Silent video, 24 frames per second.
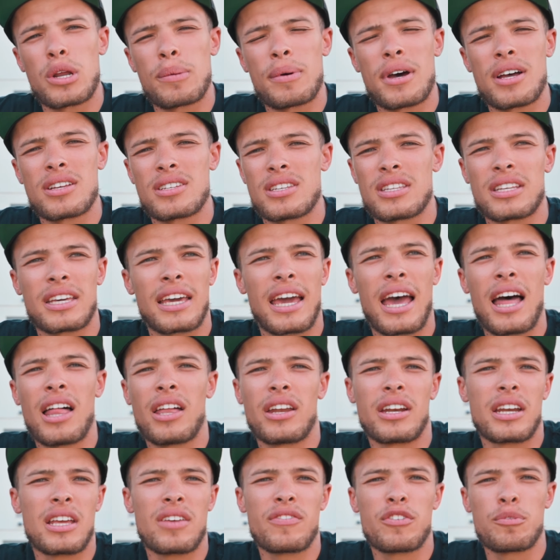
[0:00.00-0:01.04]
miles to the gallon
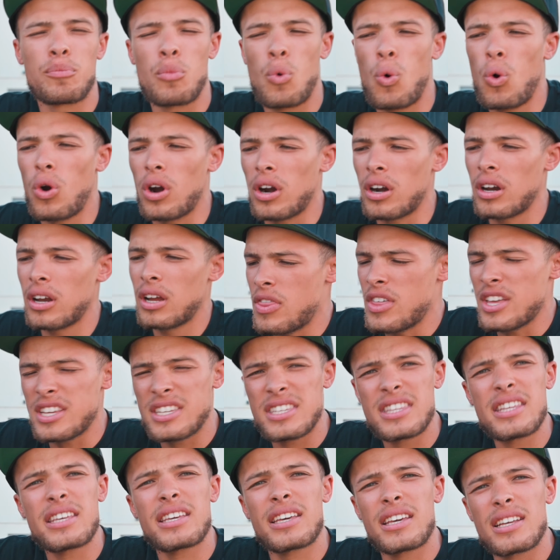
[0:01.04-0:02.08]
and even more. This
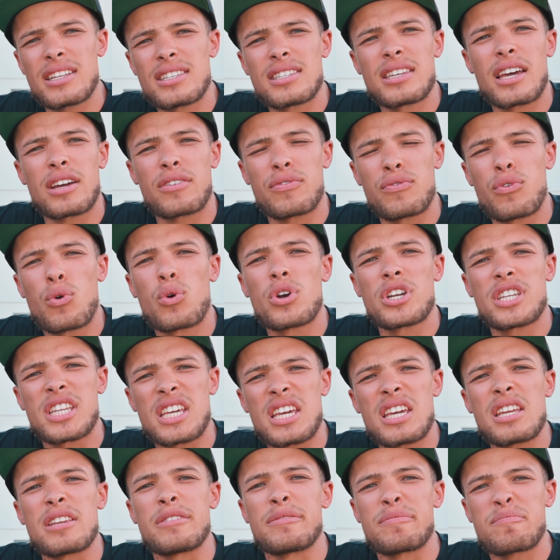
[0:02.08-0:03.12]
thing gets like
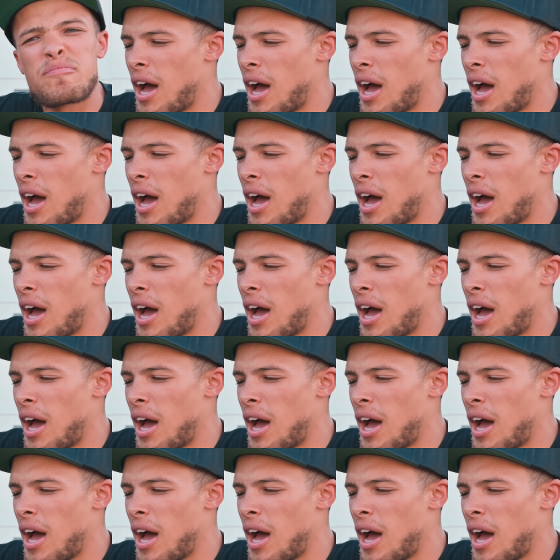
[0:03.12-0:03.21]
14.